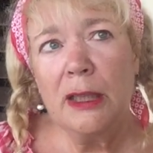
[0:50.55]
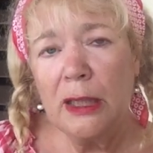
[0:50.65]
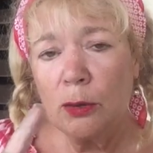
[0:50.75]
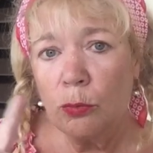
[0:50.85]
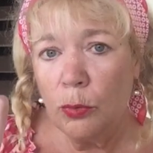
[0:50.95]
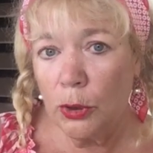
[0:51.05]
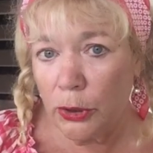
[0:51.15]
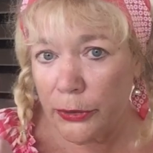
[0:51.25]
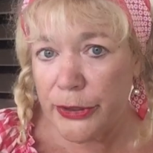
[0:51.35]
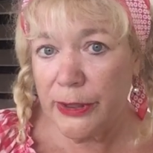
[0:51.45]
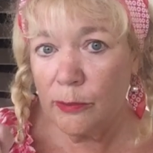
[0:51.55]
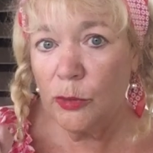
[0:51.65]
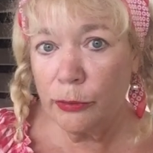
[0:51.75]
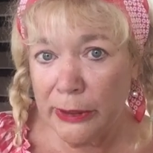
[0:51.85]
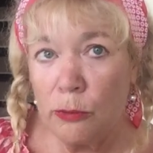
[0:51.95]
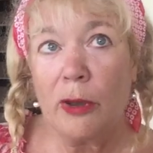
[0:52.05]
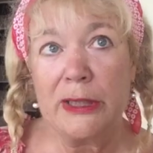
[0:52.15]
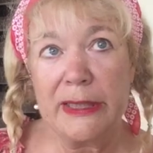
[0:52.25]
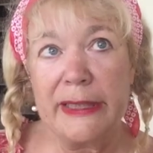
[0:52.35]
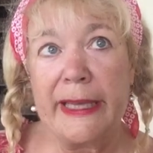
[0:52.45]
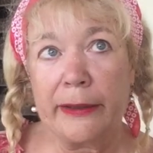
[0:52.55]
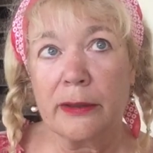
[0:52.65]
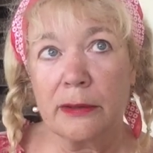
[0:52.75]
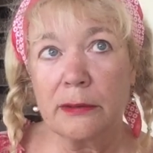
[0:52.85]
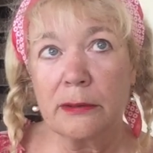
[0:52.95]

there were some green ones there,